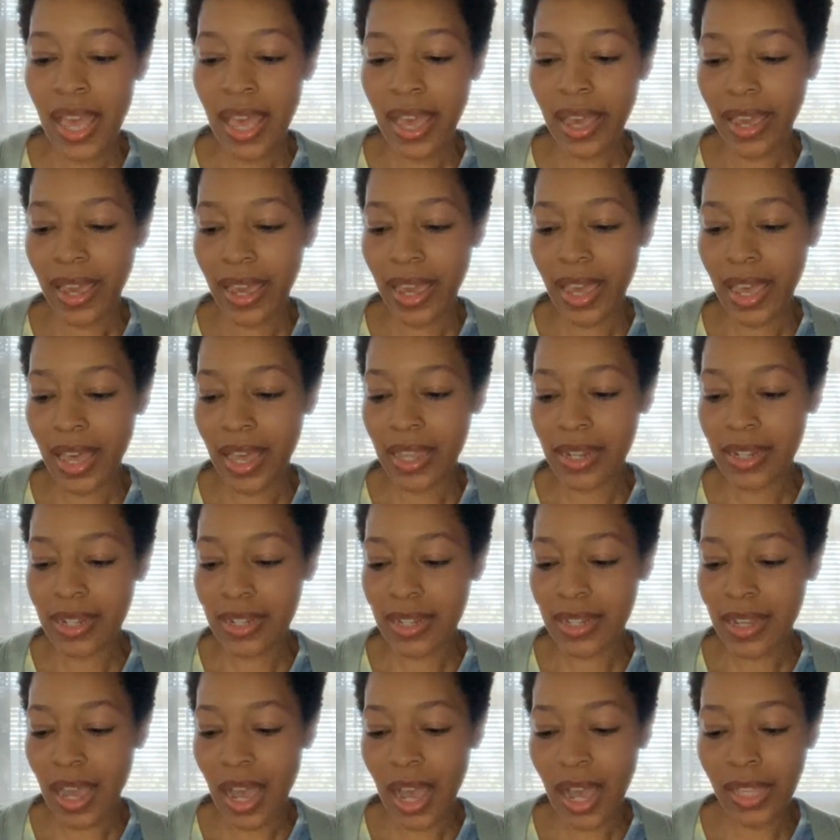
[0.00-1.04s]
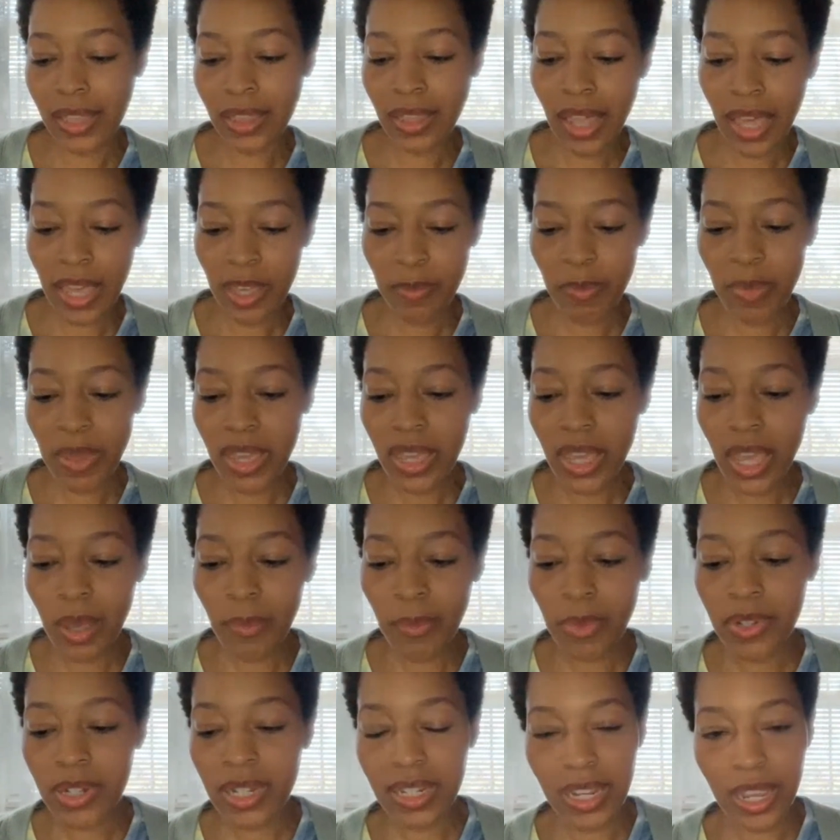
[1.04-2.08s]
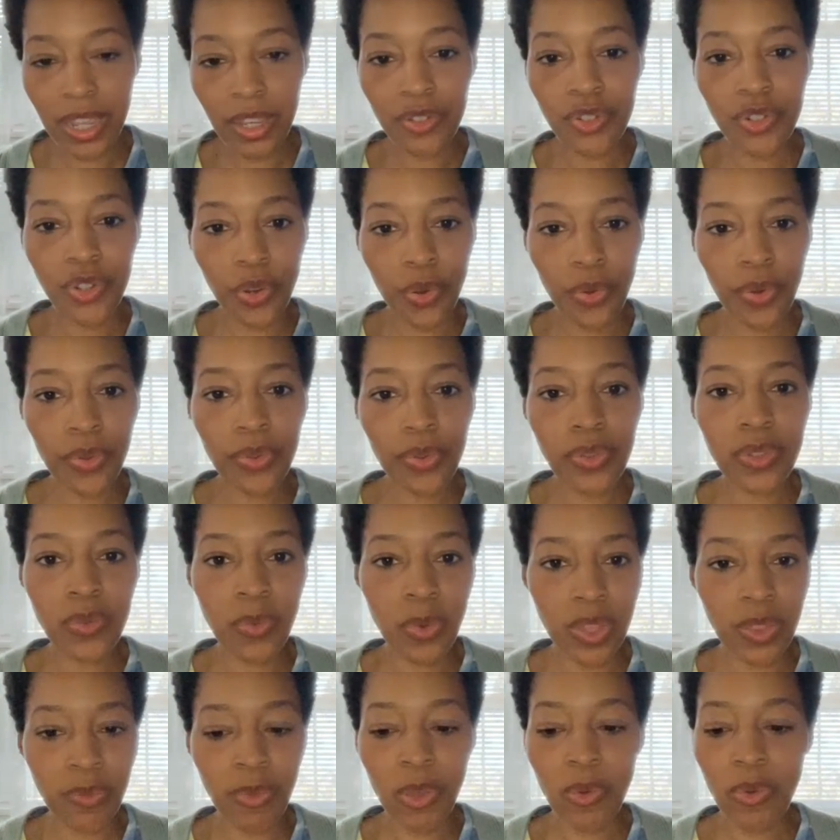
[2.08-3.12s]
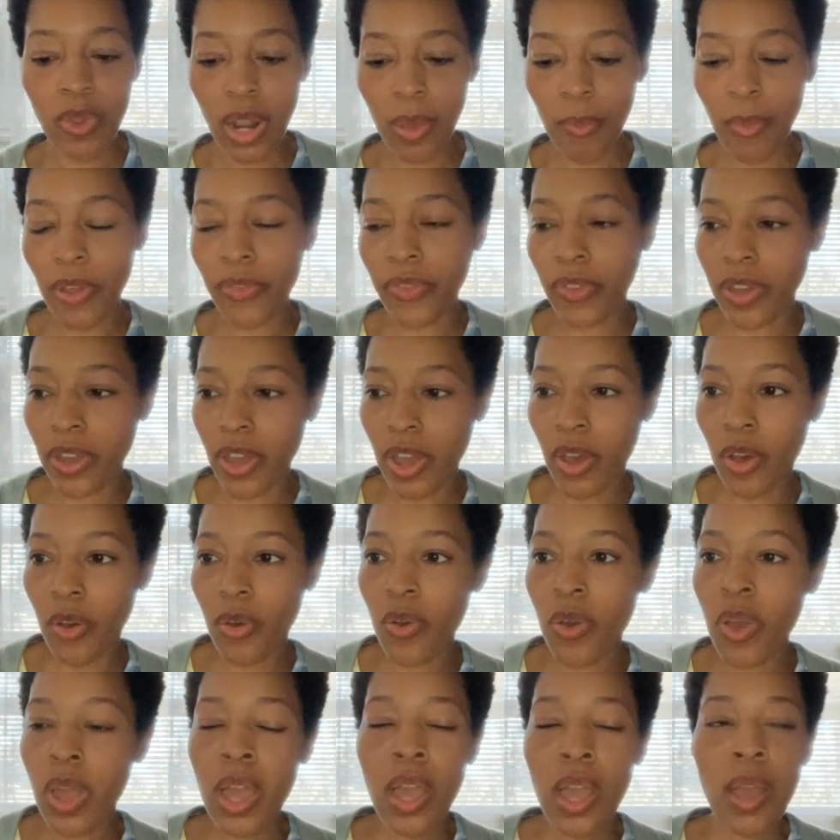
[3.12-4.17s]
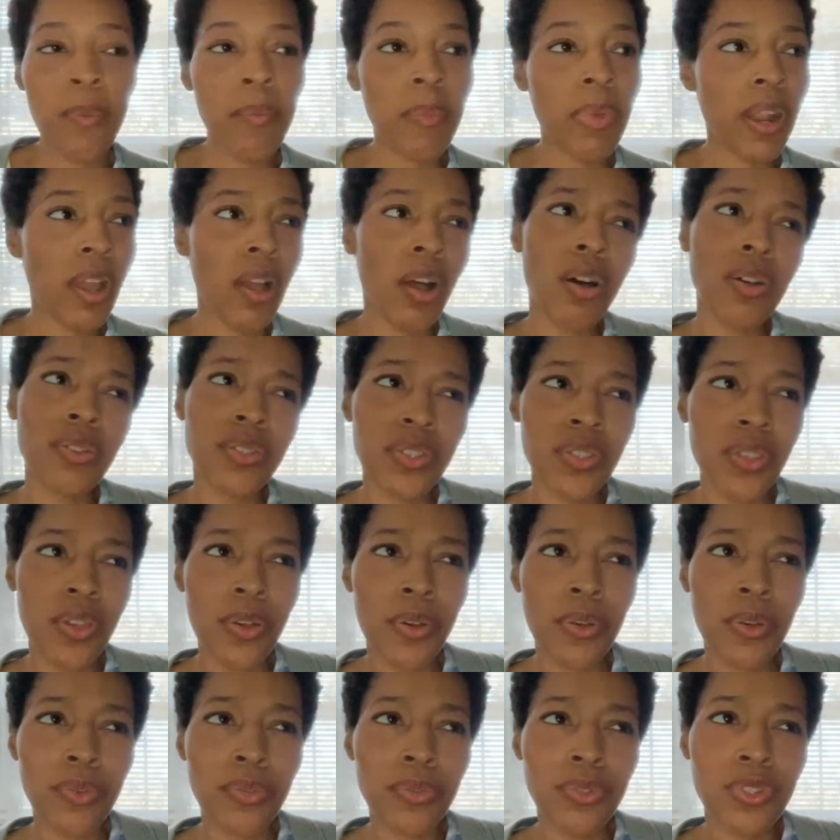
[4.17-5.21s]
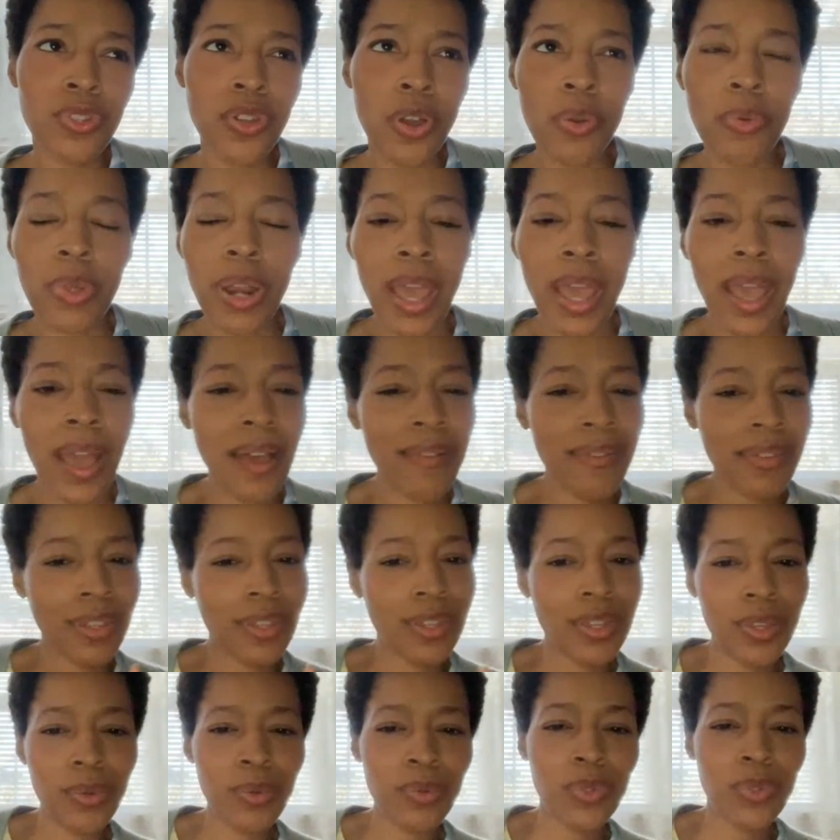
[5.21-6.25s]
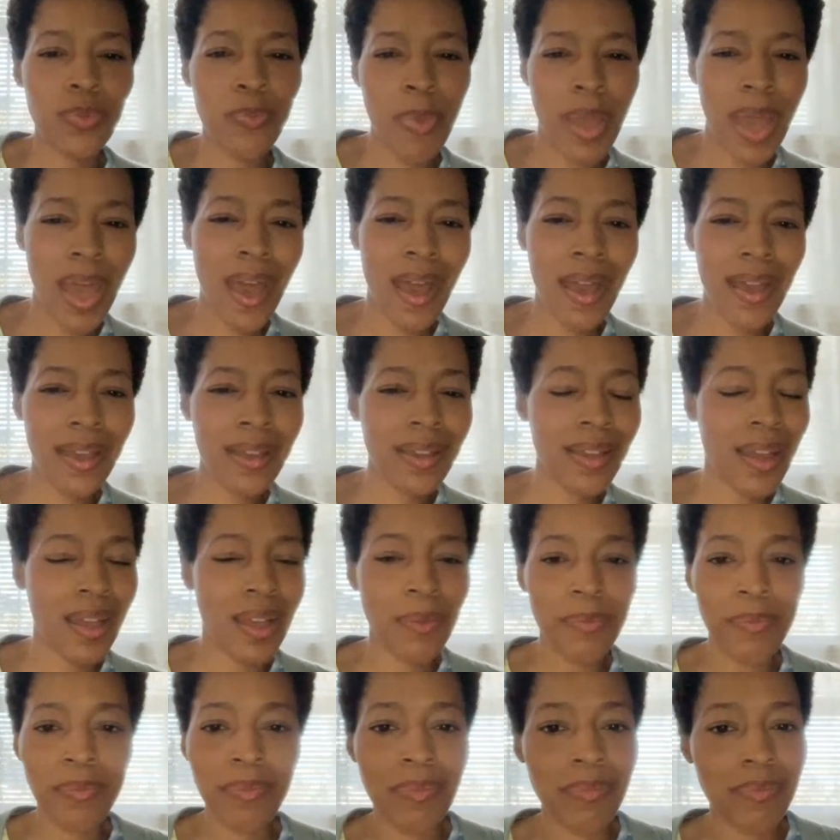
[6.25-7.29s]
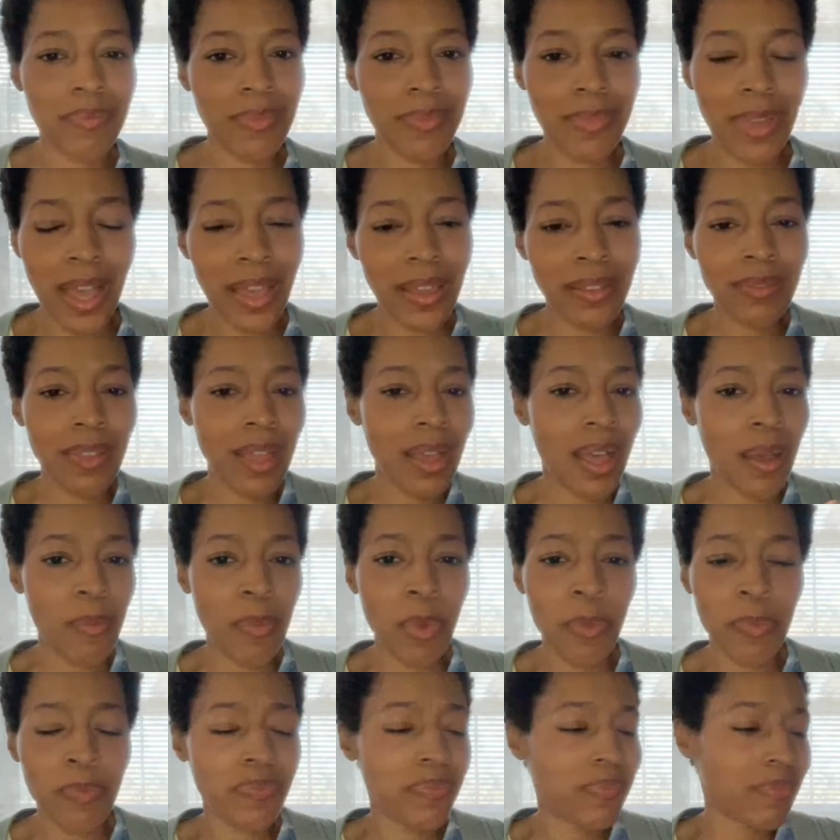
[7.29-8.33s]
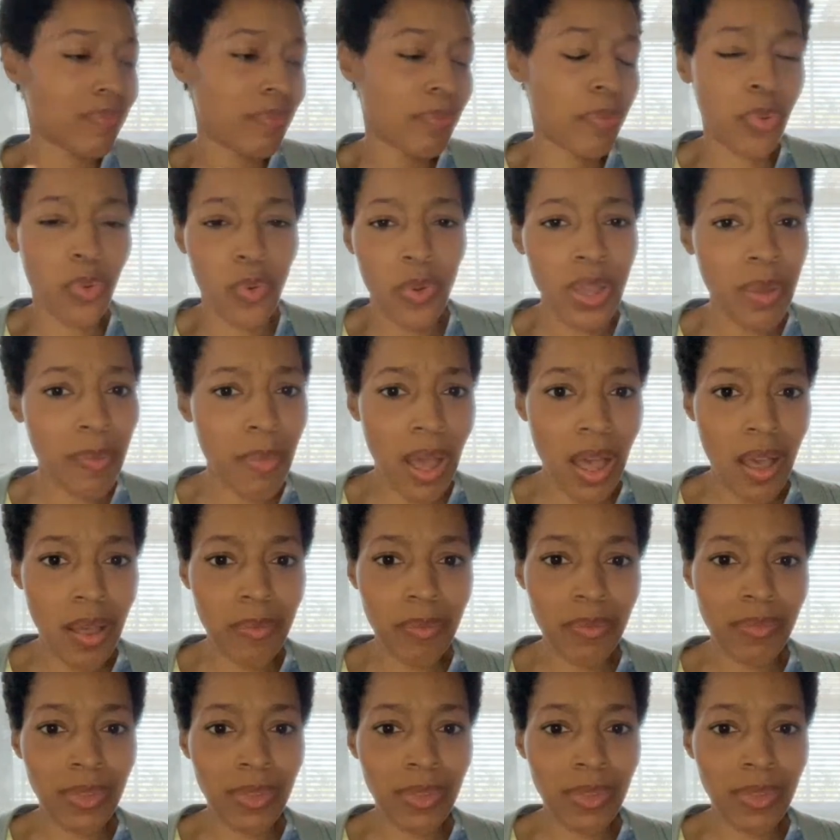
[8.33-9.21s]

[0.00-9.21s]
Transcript: And I like being able to take journals with me when I'm on the go, but I also don't want to have a huge bag. I'm a boy mom.